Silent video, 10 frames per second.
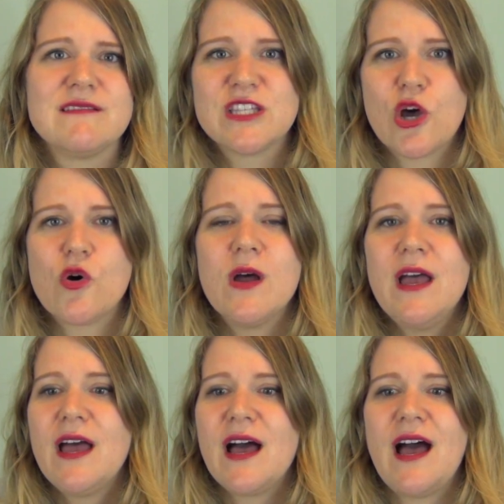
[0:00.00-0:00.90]
So
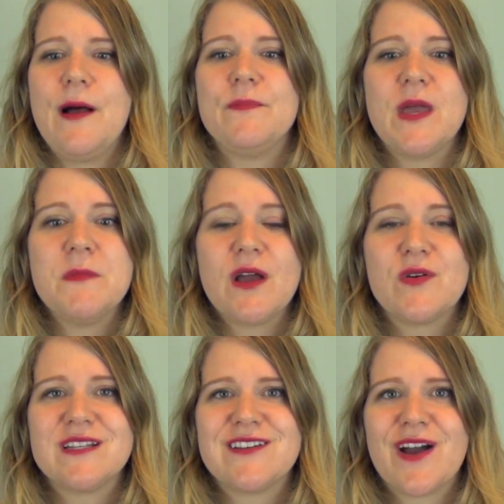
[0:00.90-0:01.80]
um, I'm not
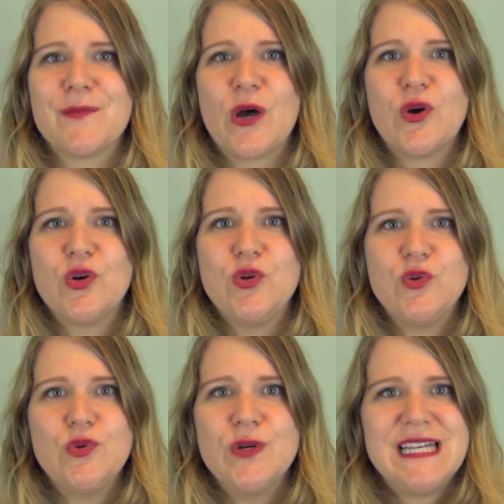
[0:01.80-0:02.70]
going to talk about
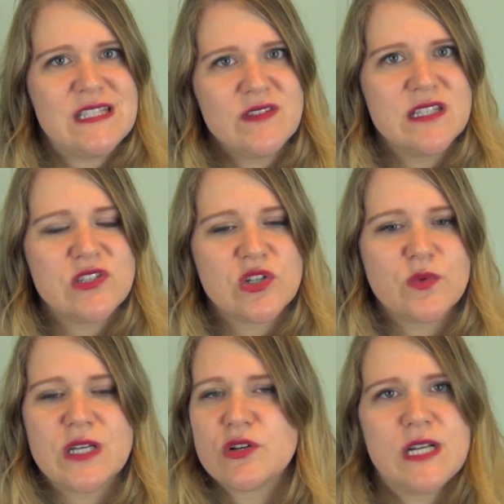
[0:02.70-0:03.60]
who his visits are
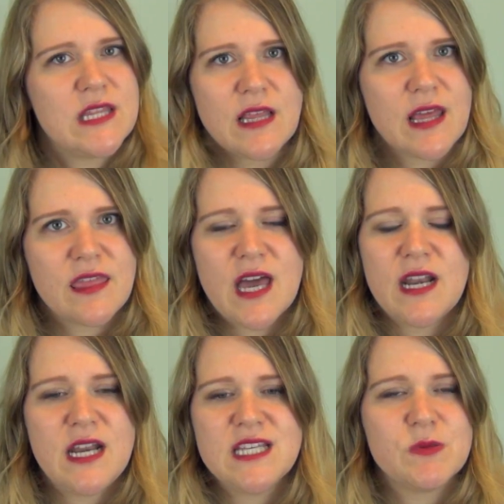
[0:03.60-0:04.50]
with or anything like
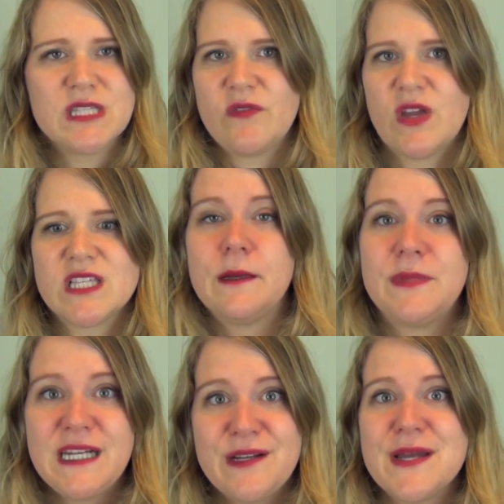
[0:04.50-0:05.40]
that, any specifics.
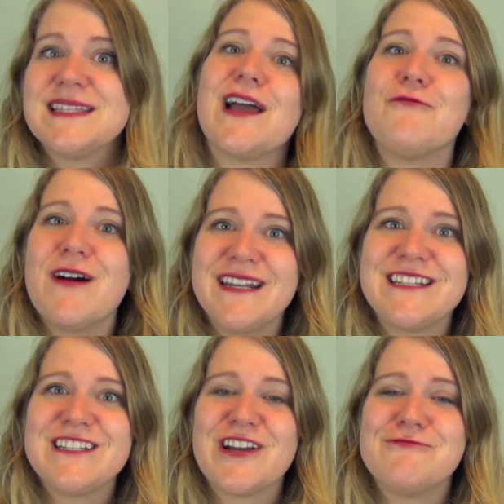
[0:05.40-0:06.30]
But anyways, I wanted
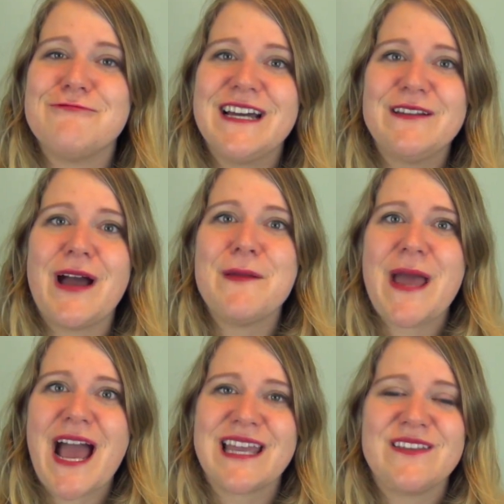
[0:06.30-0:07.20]
to show what I
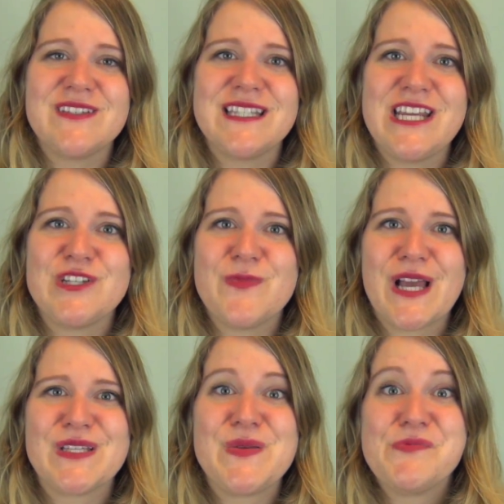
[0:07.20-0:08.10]
pack in the visitation
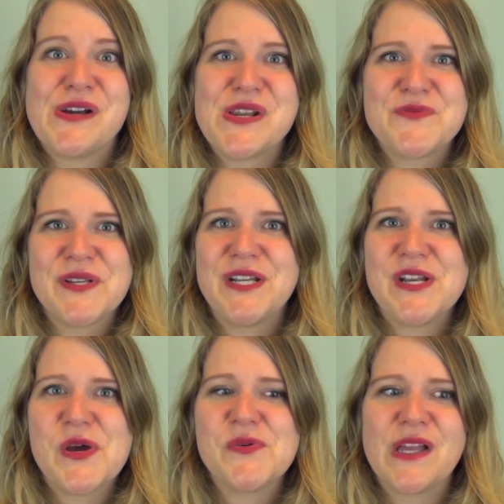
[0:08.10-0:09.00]
bag because people kind of want to
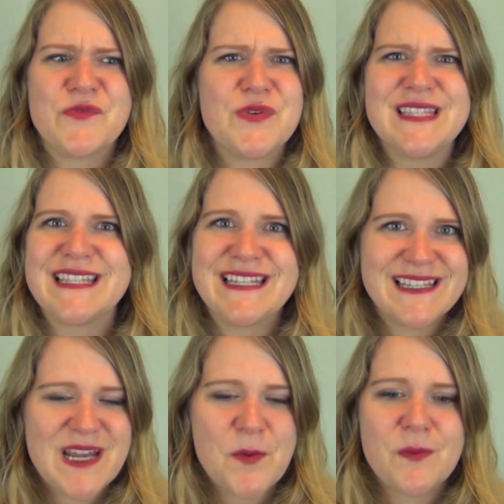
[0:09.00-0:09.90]
know like what's in
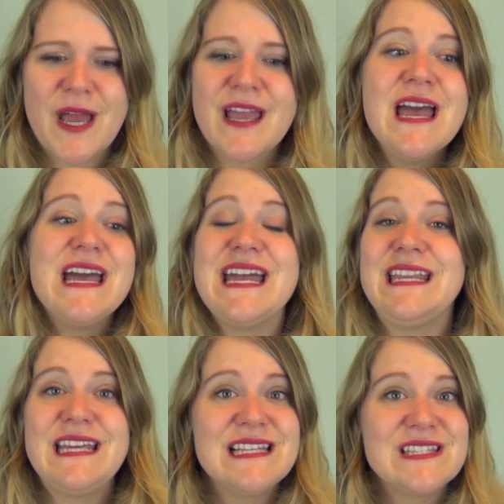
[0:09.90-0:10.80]
his diaper bag.
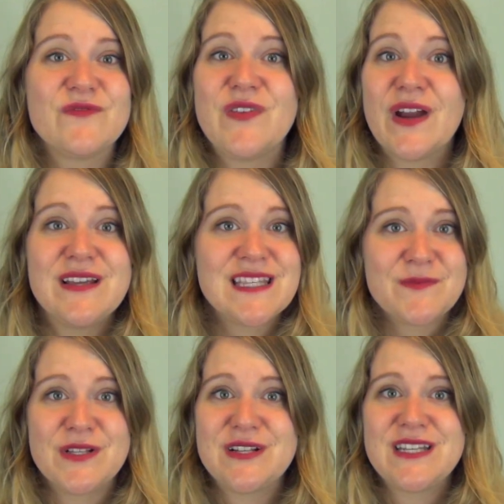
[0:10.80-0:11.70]
It is very
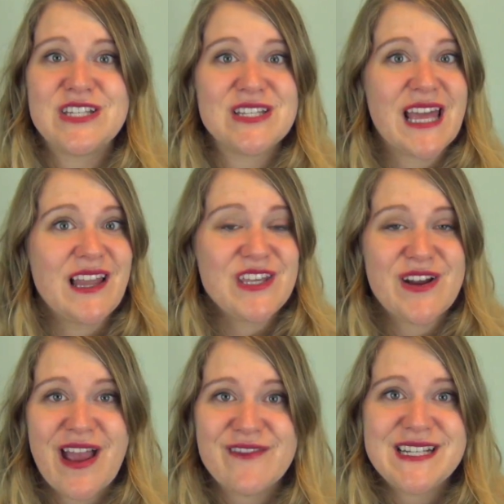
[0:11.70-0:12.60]
similar to just kind of like
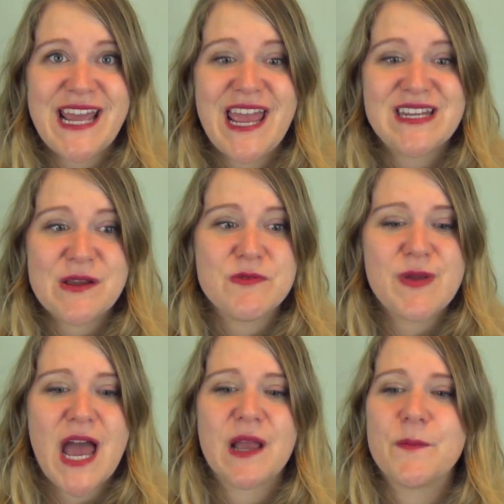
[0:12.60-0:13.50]
your everyday diaper
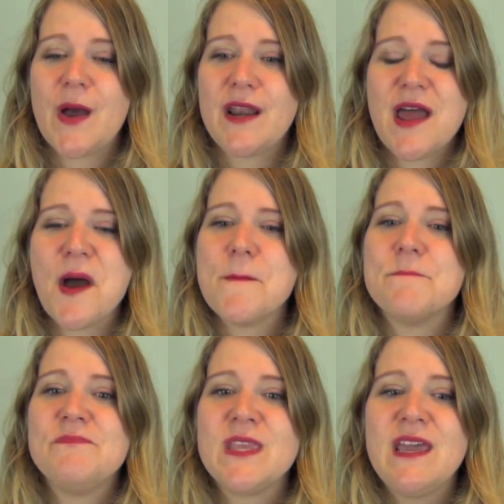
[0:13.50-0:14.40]
bag, but
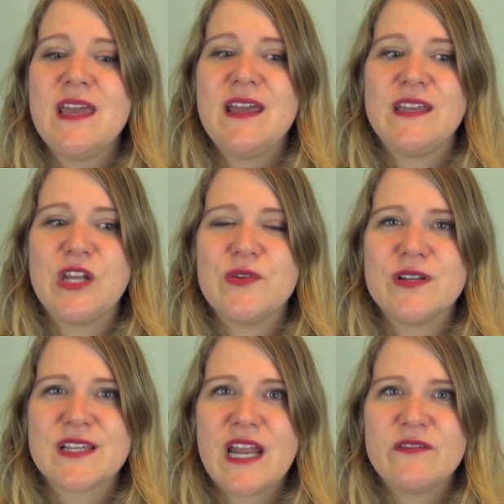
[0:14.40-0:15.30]
um, you know,
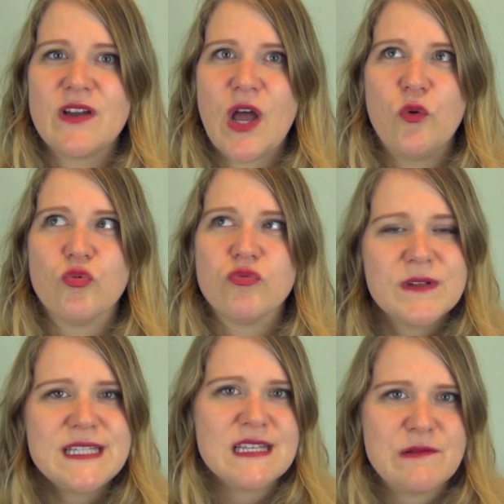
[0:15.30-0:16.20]
there's kind of a
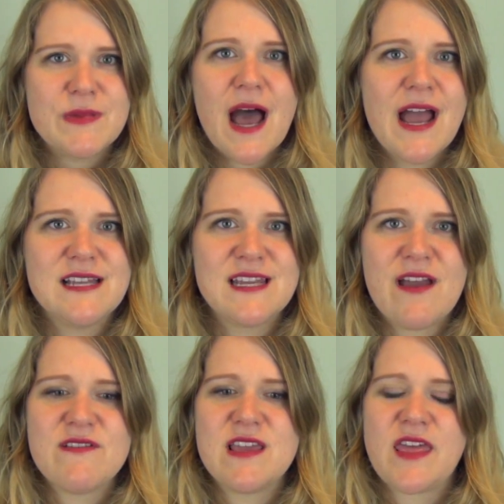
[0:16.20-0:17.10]
reason behind
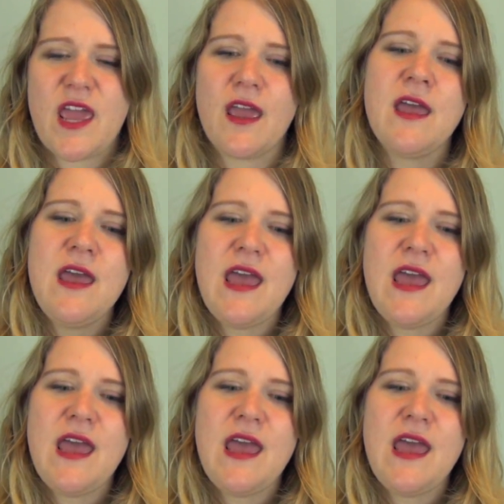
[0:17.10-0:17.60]
everything.